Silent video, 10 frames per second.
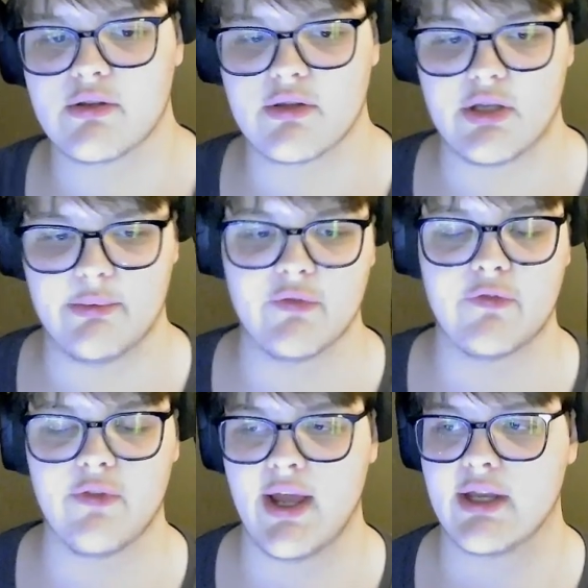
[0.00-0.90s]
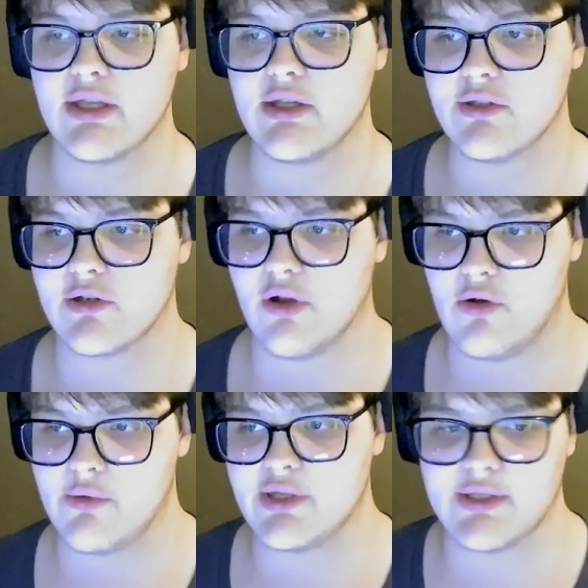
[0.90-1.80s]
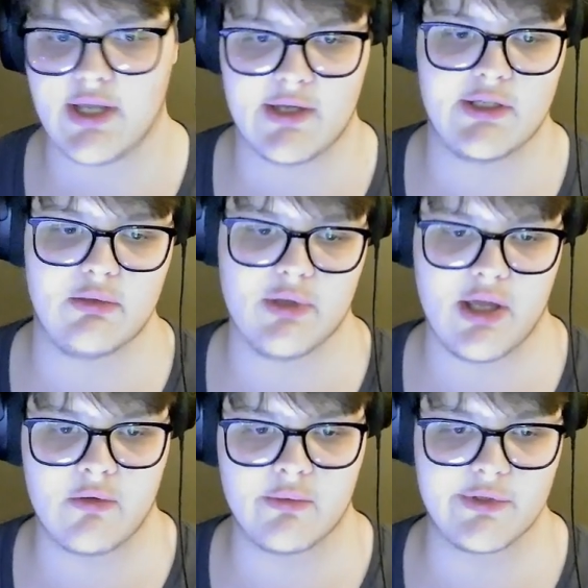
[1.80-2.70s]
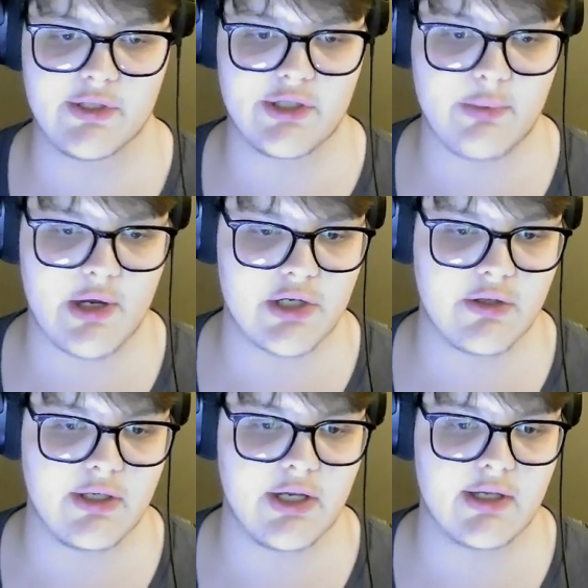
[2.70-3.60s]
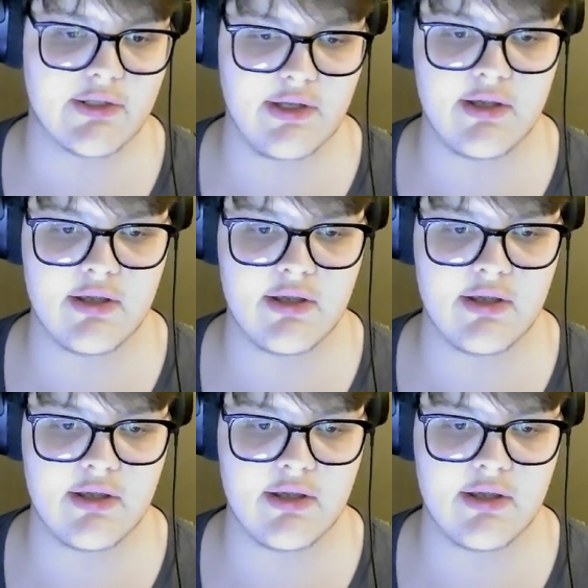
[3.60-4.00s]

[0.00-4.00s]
I mean, flying knees are always nasty, but that one was especially nasty.